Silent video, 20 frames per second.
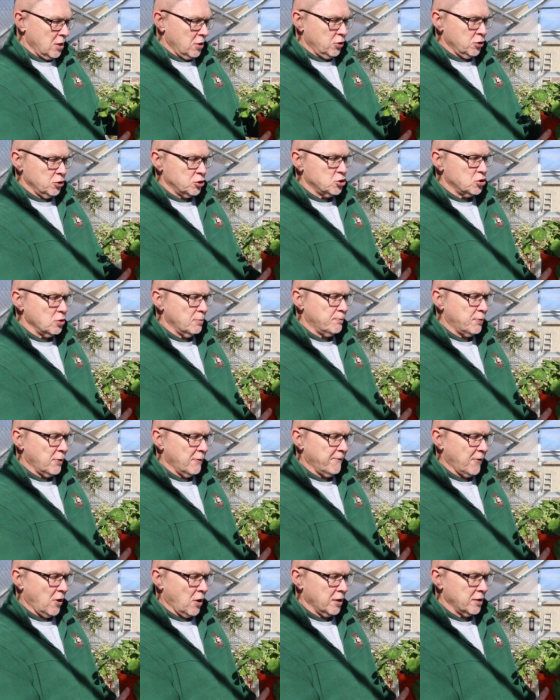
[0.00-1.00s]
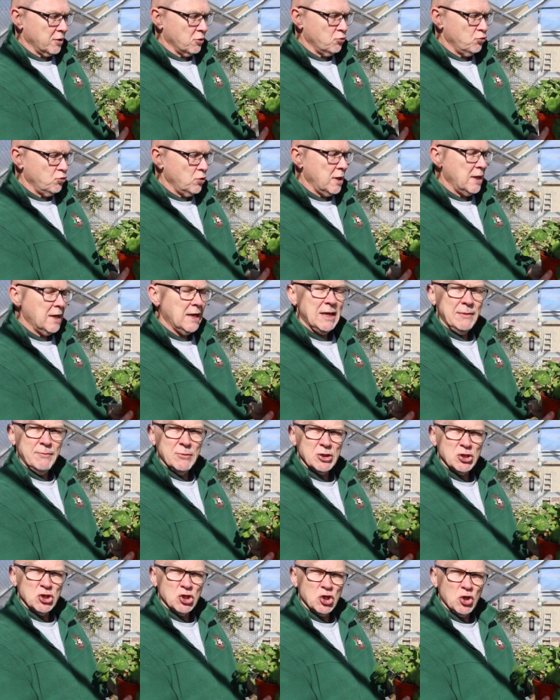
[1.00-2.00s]
that should provide a really
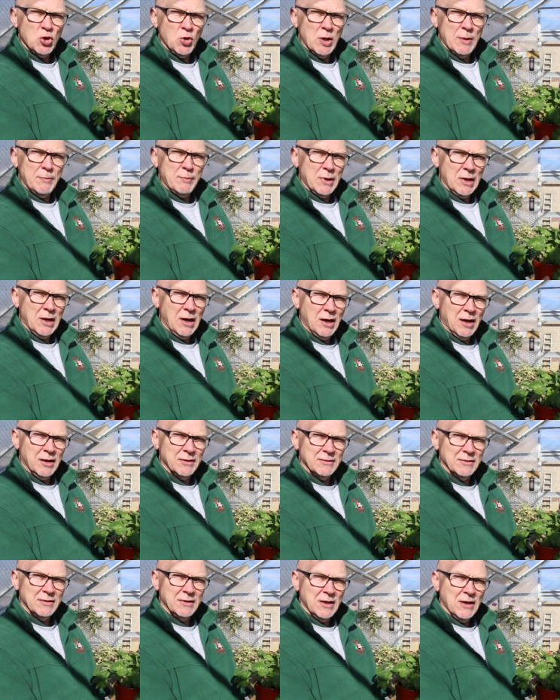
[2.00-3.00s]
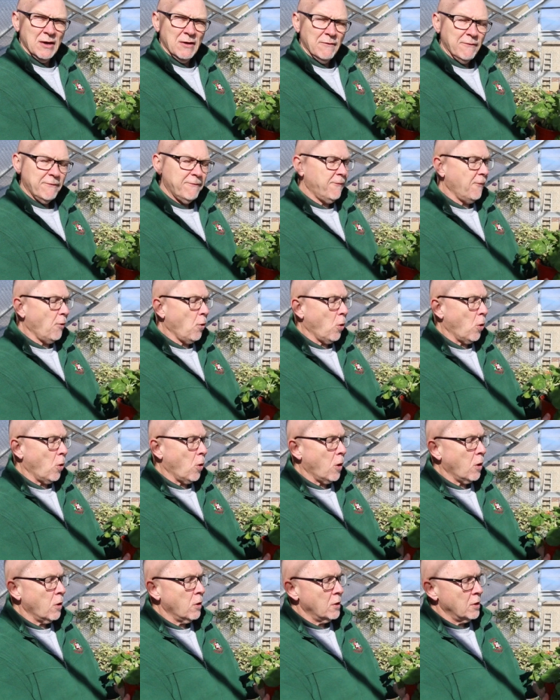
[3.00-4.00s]
mature plant
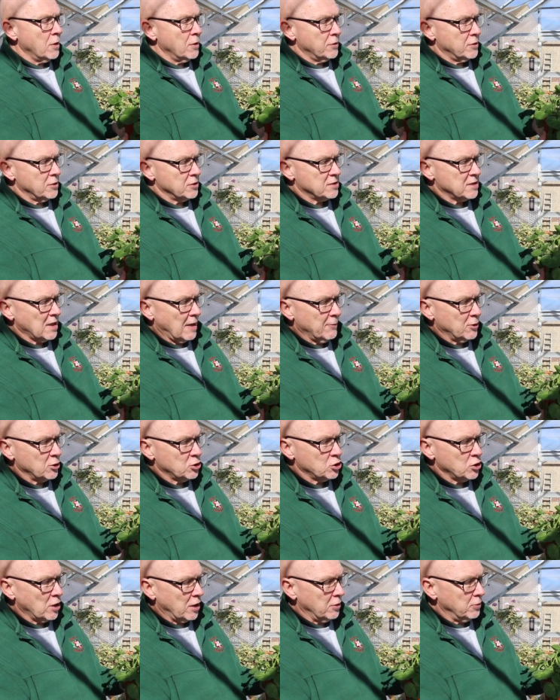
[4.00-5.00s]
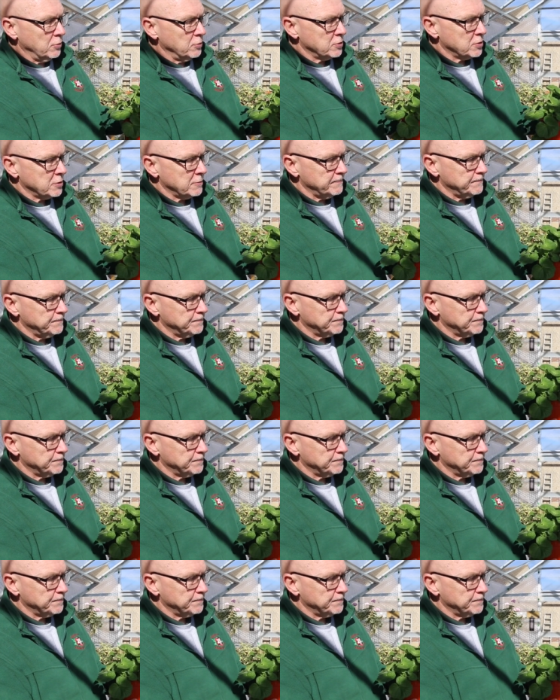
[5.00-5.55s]
for the summer shows.